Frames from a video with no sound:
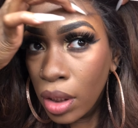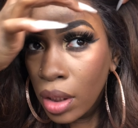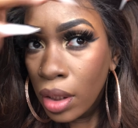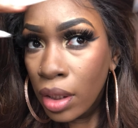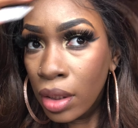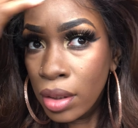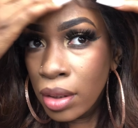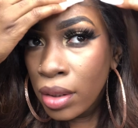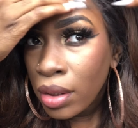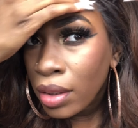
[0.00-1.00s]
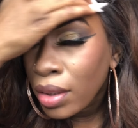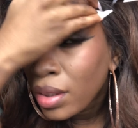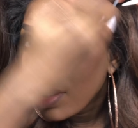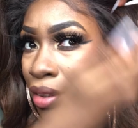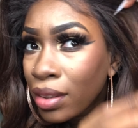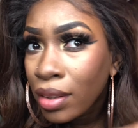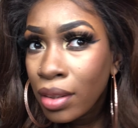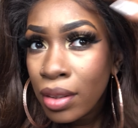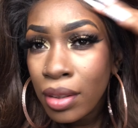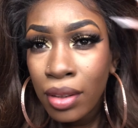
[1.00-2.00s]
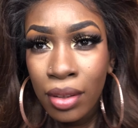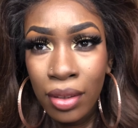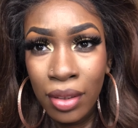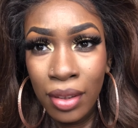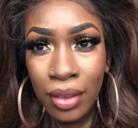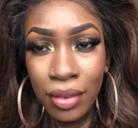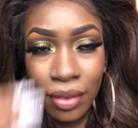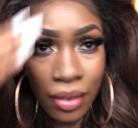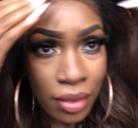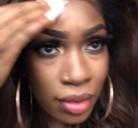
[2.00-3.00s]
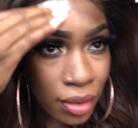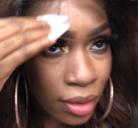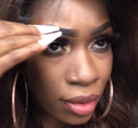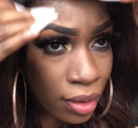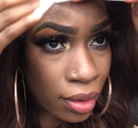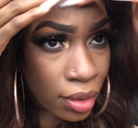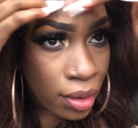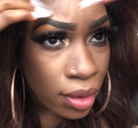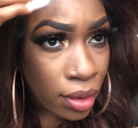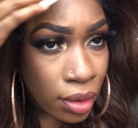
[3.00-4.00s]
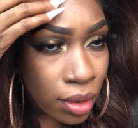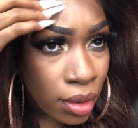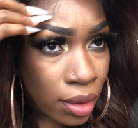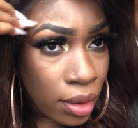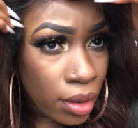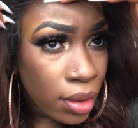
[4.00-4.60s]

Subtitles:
[no speech]